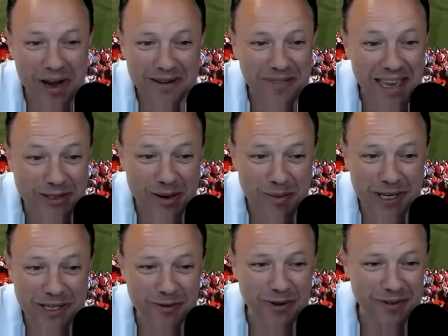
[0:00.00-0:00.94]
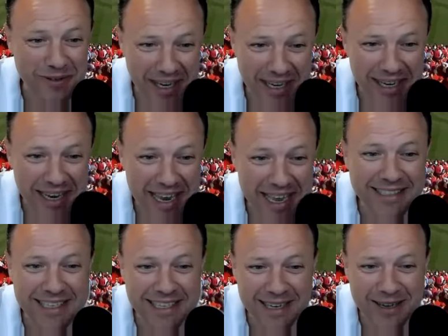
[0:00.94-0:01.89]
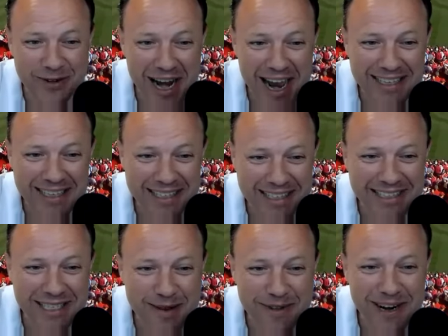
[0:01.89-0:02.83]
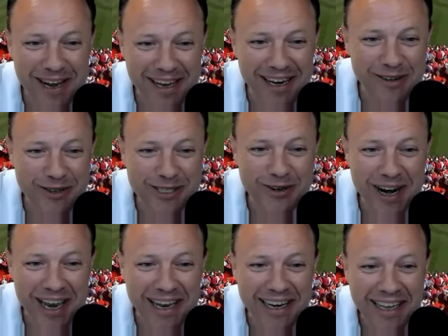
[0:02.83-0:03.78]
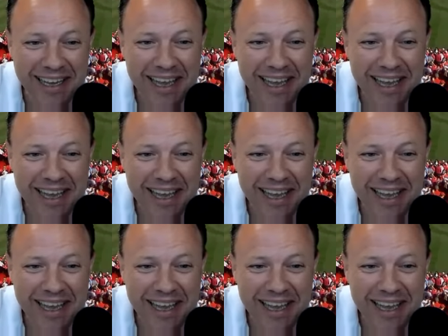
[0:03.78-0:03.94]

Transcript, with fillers: Thank you so much for like instantly reacting and jumping on. That was great.